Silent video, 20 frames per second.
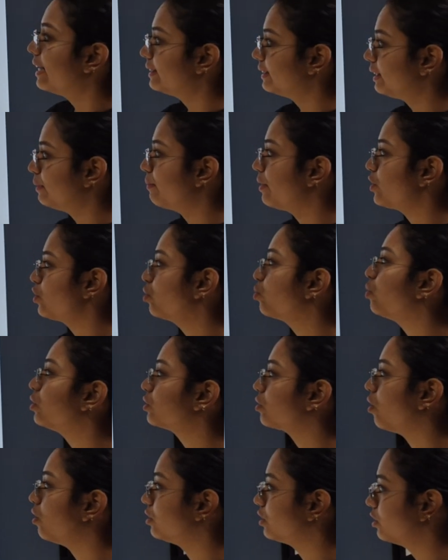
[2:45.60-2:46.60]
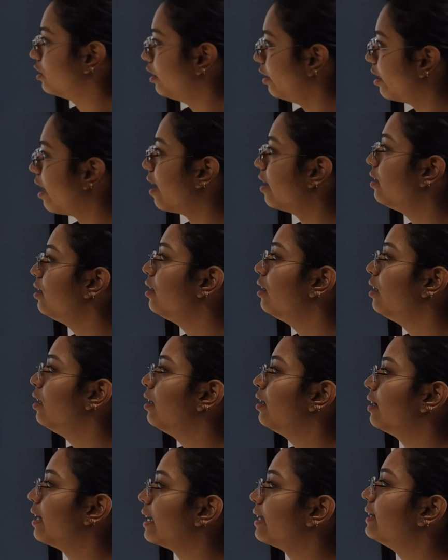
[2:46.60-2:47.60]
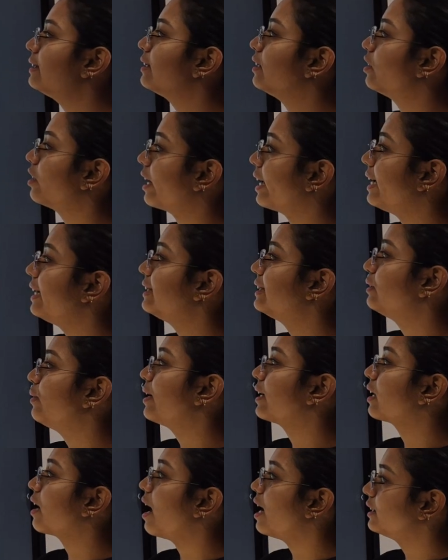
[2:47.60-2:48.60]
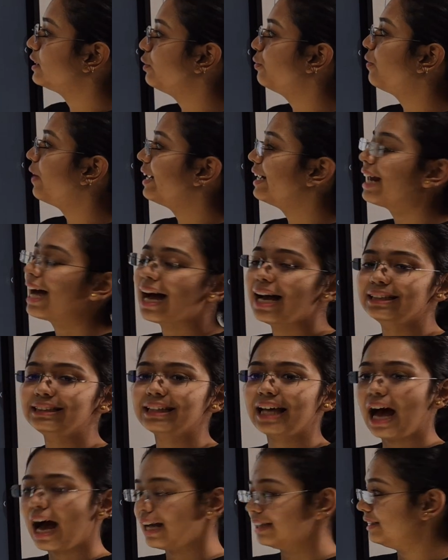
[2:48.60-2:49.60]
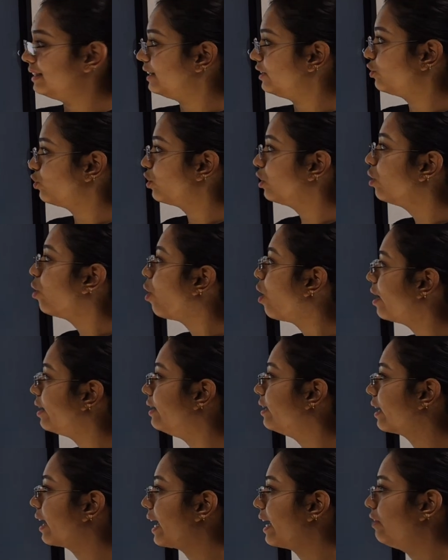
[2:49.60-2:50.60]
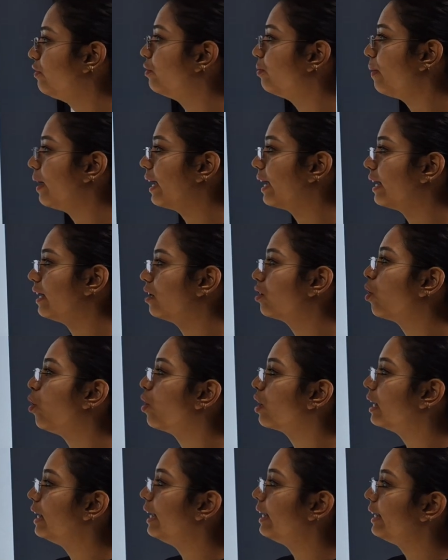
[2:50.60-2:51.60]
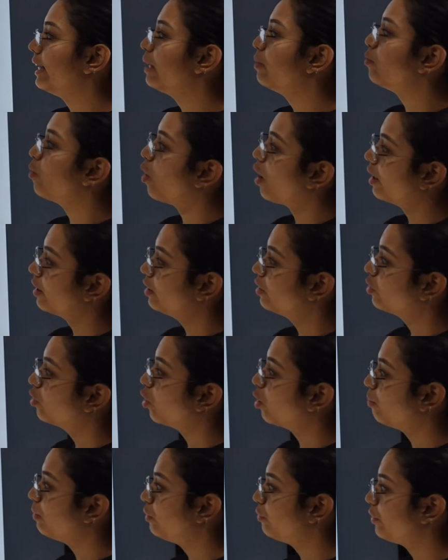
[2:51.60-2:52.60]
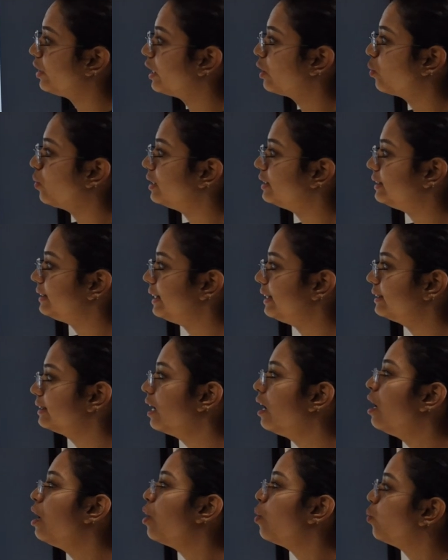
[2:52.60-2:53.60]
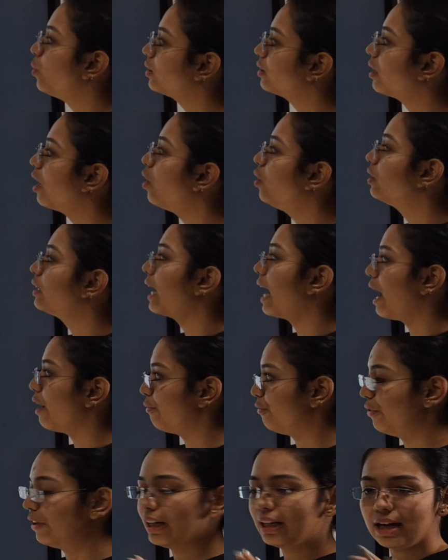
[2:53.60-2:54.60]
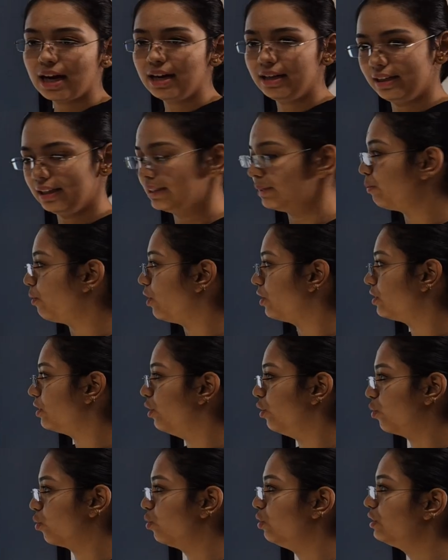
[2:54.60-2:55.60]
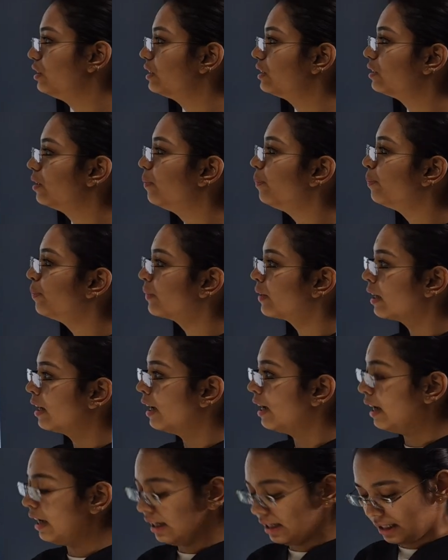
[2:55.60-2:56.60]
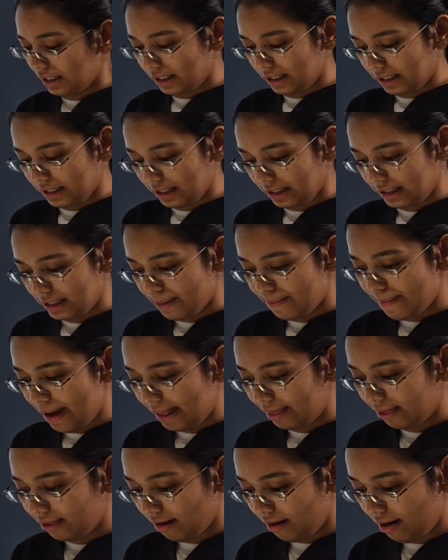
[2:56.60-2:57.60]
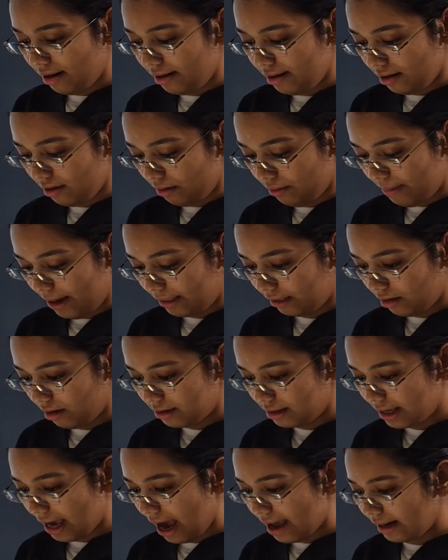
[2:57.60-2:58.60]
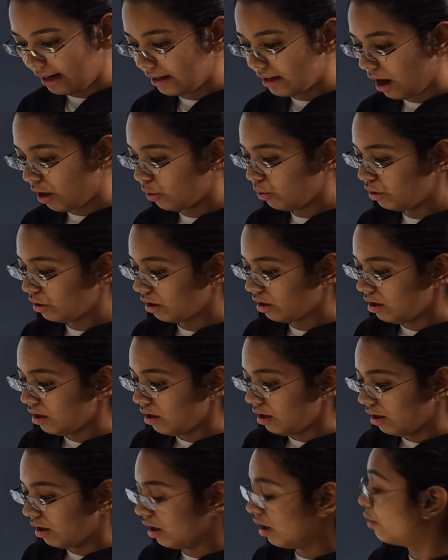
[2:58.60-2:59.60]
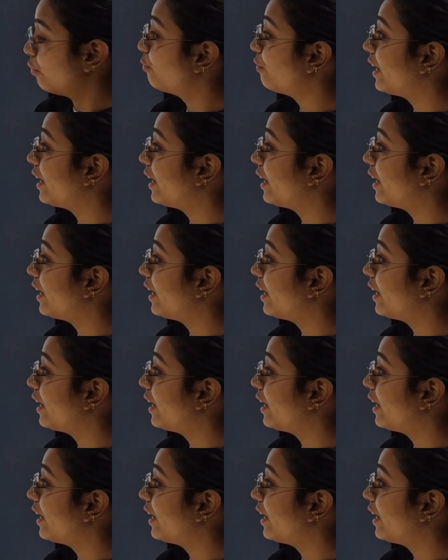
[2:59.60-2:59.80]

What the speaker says: estimation was also done. That is, the traits were classified as ancestral or derived by correlating modern global frequencies without Africa dispersal routes. The methods carried out. A